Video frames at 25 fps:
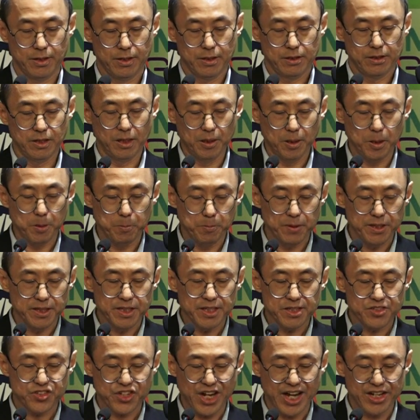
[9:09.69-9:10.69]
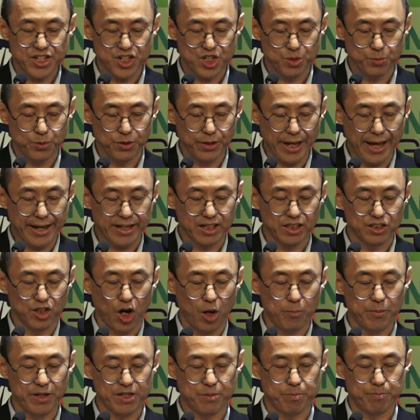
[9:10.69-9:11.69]
The immediate tangible
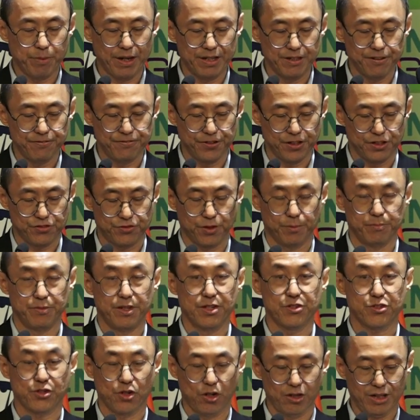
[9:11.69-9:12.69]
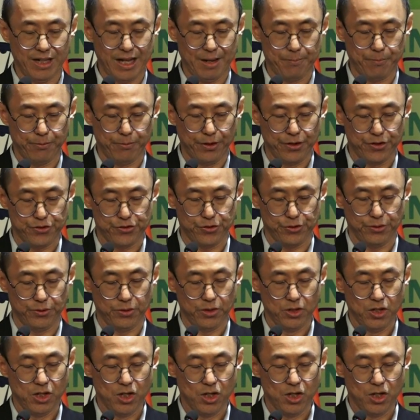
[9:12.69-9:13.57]
economic benefits from this collaboration